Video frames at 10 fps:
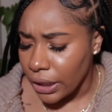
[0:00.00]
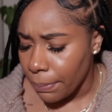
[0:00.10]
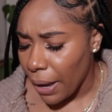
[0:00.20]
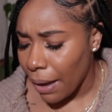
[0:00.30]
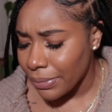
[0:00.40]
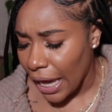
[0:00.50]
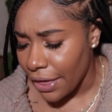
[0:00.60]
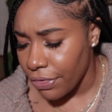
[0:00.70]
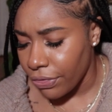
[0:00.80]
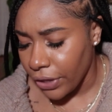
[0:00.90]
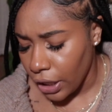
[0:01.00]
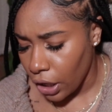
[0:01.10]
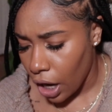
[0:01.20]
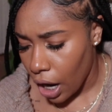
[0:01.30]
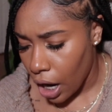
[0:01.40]
lip balms I
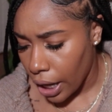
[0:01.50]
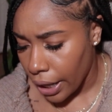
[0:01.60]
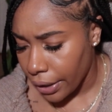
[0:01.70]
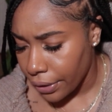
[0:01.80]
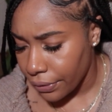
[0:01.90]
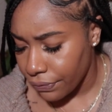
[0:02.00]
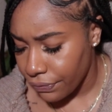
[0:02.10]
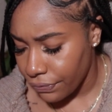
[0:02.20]
think are